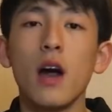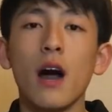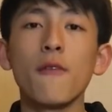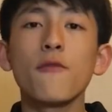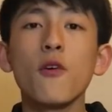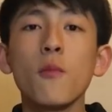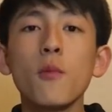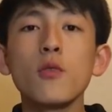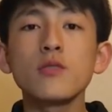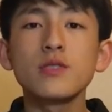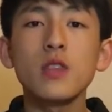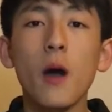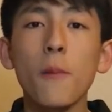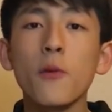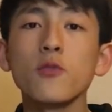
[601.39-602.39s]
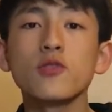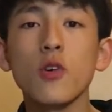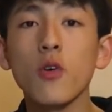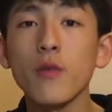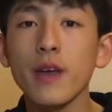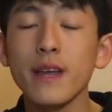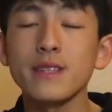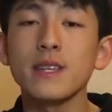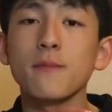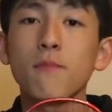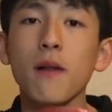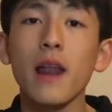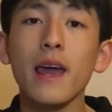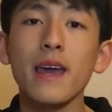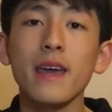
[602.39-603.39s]
And for more doubles oriented
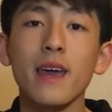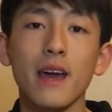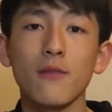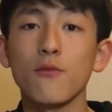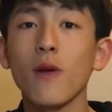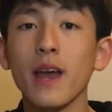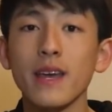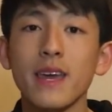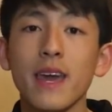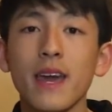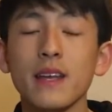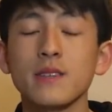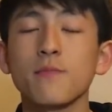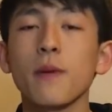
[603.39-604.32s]
play and rackets,